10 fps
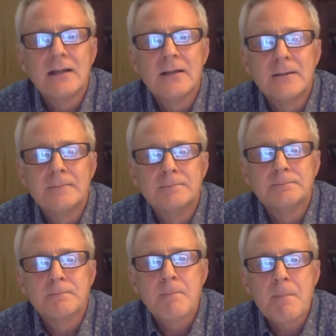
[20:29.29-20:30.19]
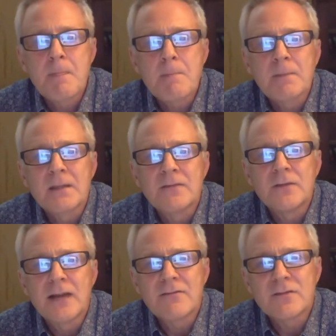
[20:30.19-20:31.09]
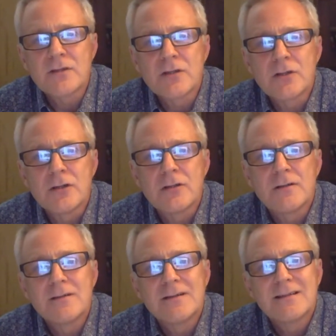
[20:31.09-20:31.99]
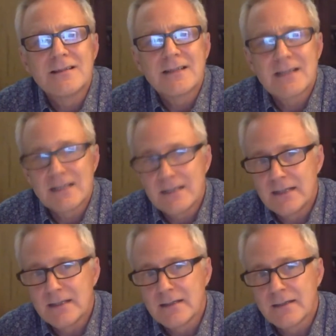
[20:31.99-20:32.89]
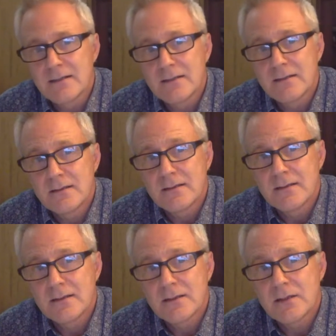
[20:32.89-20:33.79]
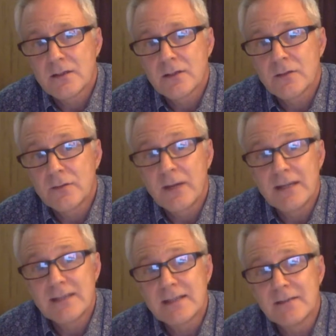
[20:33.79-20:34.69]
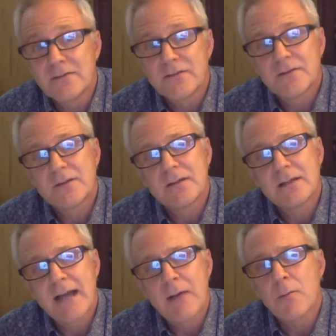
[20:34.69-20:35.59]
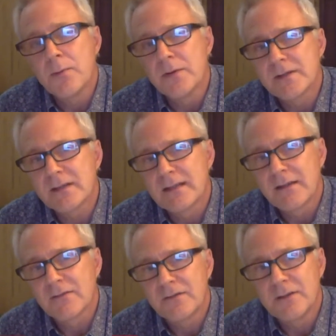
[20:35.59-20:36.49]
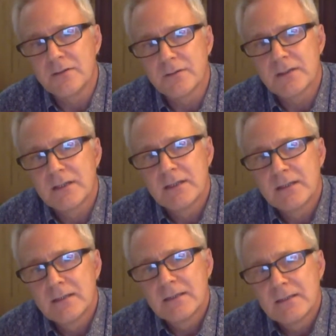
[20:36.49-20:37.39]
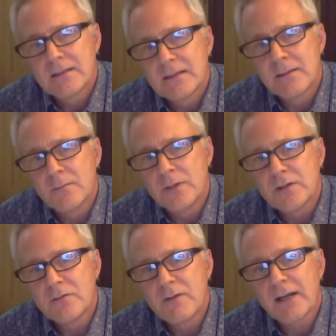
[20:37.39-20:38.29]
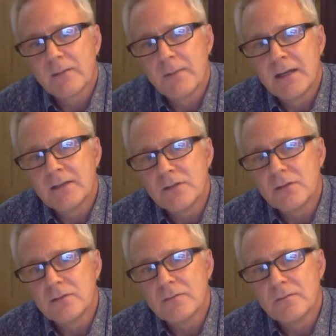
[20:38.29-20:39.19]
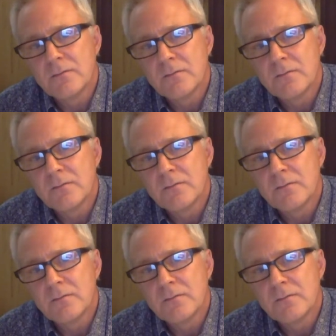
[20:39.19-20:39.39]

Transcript: if you haven't got clear creative outputs in that field, then we do recommend you